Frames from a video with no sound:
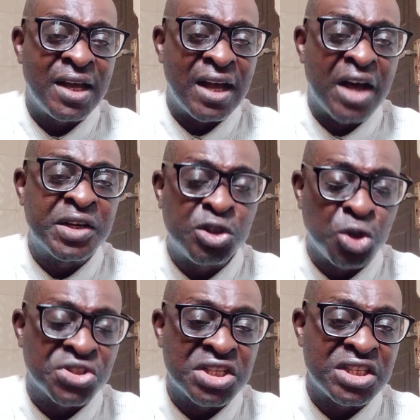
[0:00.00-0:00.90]
how the
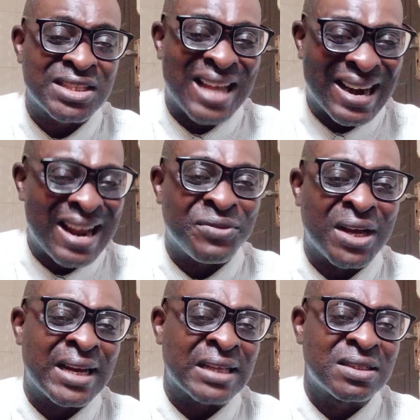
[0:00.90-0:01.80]
justices arrive
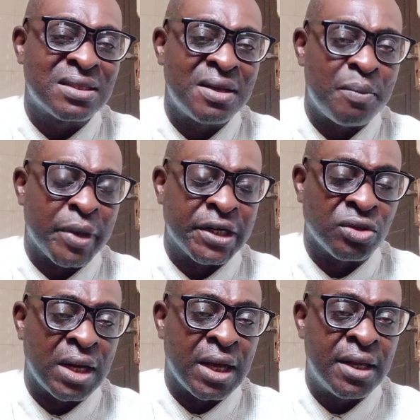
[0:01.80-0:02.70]
at that
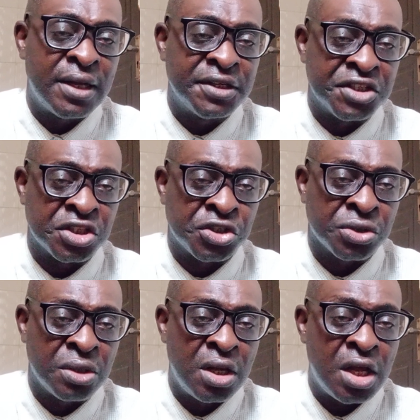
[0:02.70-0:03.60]
particular decision.